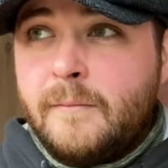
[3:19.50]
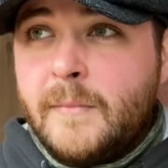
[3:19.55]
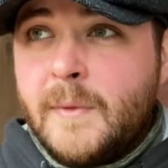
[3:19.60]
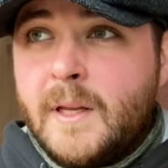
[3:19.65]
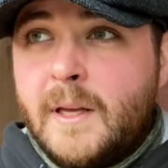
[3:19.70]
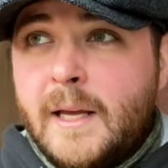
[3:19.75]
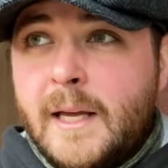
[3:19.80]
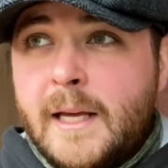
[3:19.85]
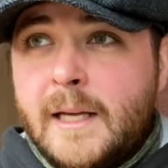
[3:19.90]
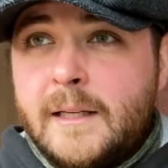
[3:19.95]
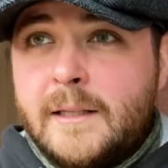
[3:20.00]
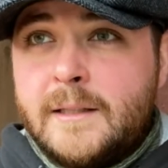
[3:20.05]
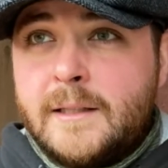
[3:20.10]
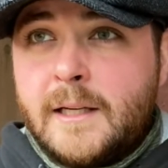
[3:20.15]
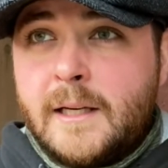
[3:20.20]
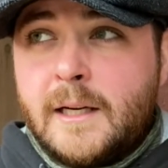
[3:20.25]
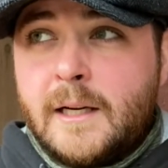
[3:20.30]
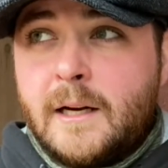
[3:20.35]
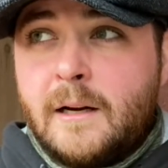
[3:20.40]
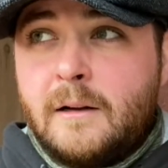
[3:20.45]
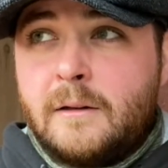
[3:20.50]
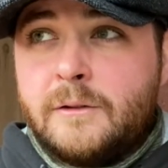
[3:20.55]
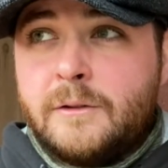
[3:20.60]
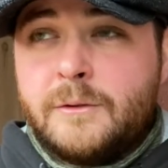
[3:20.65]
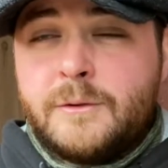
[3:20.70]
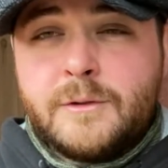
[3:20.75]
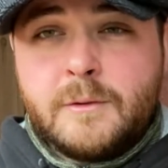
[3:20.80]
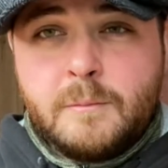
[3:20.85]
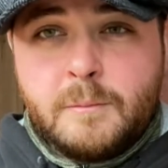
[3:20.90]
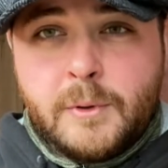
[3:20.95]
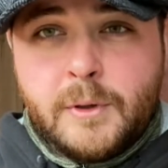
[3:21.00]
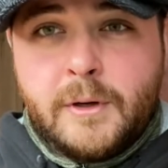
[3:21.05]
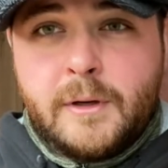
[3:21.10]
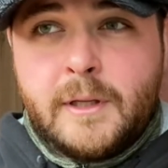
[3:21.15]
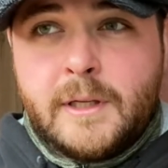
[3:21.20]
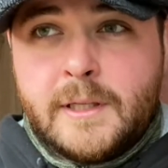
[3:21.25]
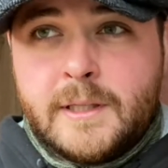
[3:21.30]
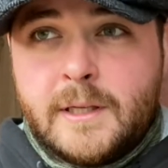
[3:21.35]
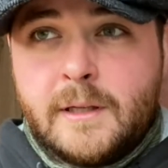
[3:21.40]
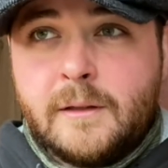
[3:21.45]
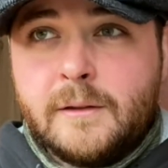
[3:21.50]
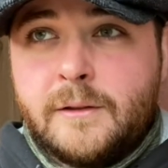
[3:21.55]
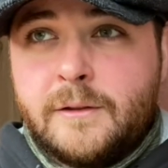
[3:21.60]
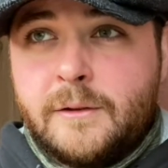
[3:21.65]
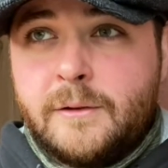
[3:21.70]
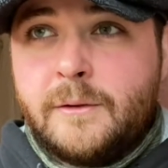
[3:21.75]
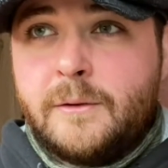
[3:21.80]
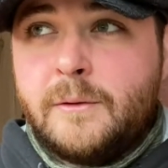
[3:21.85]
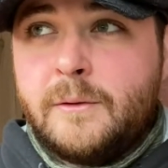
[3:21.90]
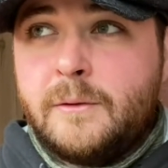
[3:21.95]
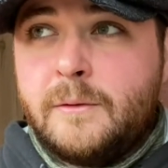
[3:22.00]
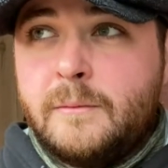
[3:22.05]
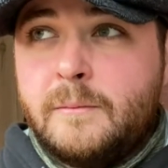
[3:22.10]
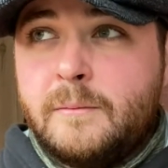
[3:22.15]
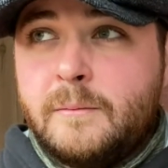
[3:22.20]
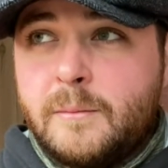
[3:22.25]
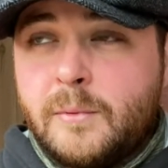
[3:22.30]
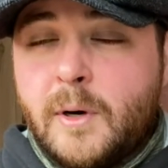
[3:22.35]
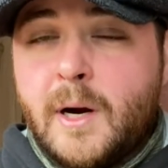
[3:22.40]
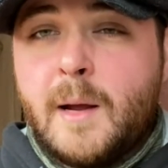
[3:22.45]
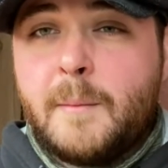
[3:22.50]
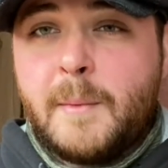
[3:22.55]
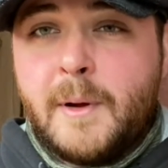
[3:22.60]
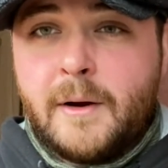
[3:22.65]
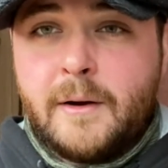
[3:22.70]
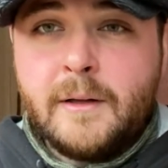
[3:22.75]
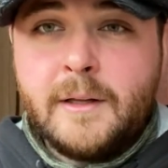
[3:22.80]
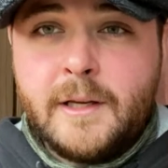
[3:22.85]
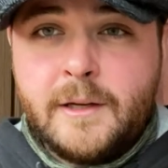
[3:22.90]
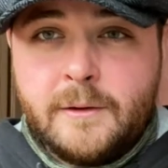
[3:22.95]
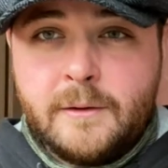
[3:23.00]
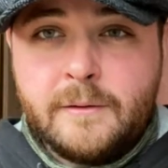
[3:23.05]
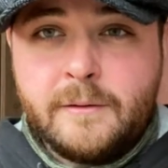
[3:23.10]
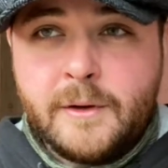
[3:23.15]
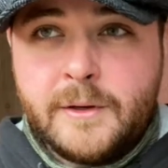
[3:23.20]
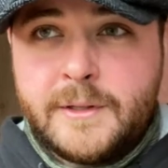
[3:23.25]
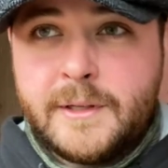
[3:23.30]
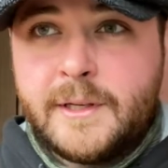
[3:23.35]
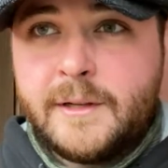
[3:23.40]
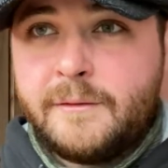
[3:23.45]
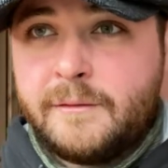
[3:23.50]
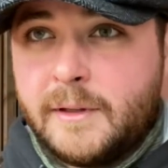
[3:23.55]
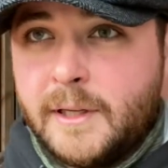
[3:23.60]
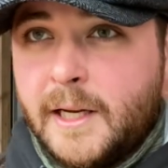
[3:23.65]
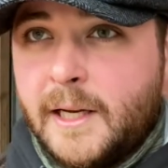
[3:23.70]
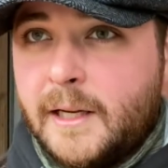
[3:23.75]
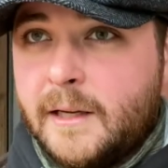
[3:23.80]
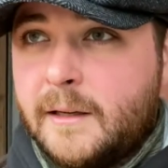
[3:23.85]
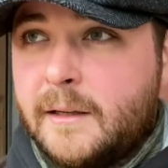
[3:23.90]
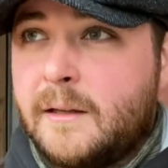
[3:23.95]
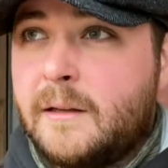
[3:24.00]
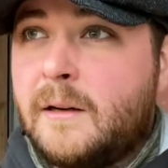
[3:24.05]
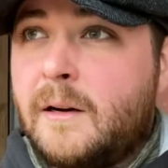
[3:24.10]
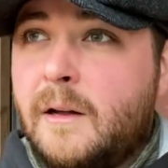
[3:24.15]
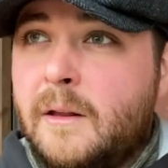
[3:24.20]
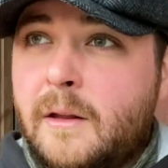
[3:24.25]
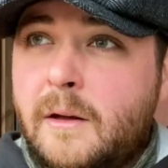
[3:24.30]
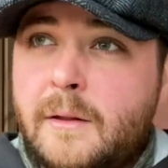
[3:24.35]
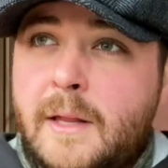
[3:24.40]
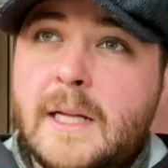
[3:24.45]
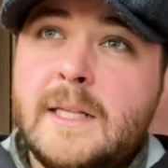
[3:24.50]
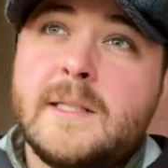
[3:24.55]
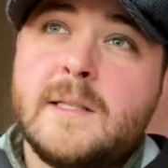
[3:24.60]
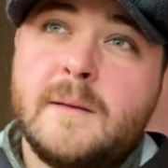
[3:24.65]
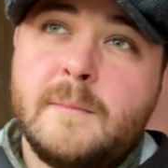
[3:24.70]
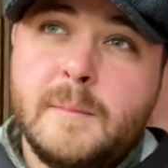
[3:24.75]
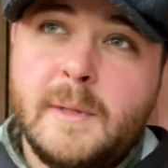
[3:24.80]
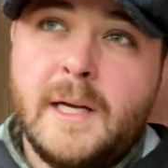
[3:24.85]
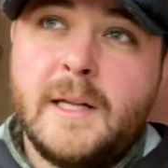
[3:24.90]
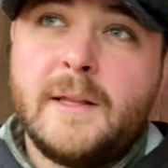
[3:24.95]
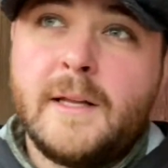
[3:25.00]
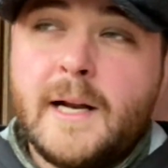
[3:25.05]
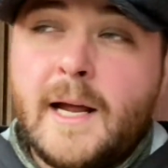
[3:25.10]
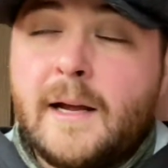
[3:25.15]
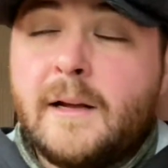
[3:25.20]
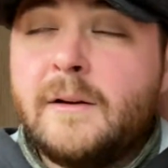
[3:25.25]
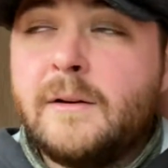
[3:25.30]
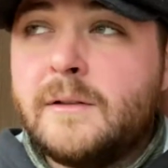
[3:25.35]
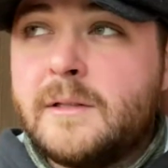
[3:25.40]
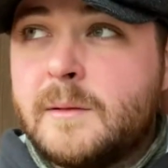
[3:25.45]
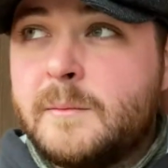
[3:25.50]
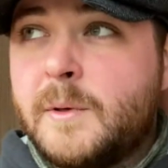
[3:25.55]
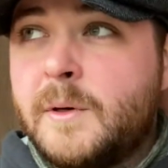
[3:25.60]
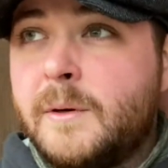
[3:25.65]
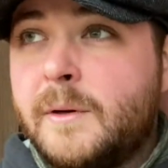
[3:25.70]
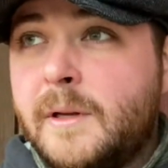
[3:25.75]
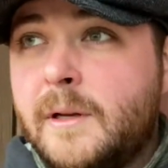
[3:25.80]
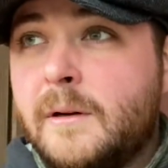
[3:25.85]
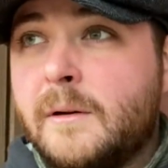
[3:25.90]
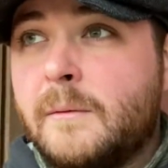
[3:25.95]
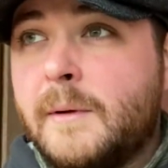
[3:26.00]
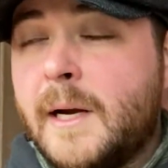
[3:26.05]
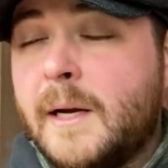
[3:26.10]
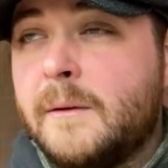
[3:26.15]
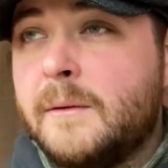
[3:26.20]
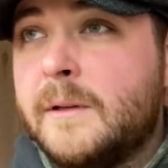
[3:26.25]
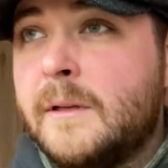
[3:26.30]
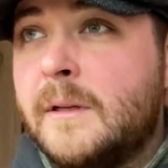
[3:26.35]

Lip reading: And I'll do some Burleys. I'll do primarily University Flake, although that's a blend that I could smoke year round.